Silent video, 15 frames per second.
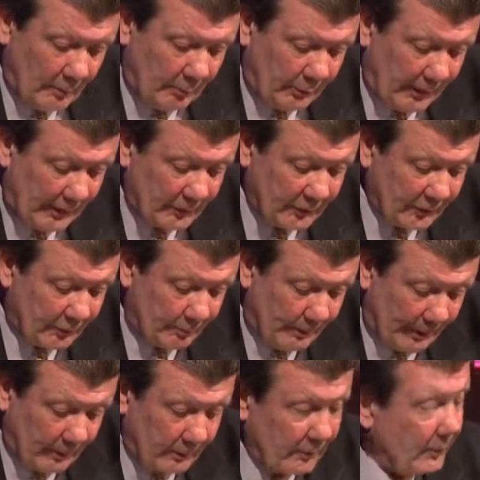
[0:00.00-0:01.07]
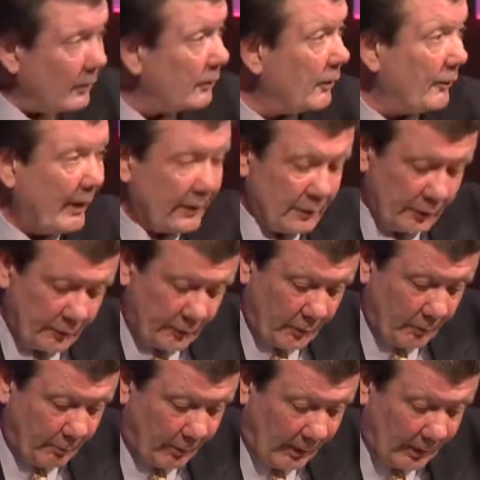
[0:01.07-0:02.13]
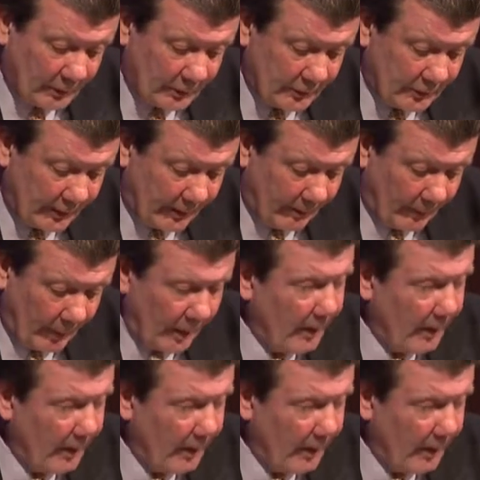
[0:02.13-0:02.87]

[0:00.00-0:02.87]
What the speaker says: Plastics, medical devices, food processing,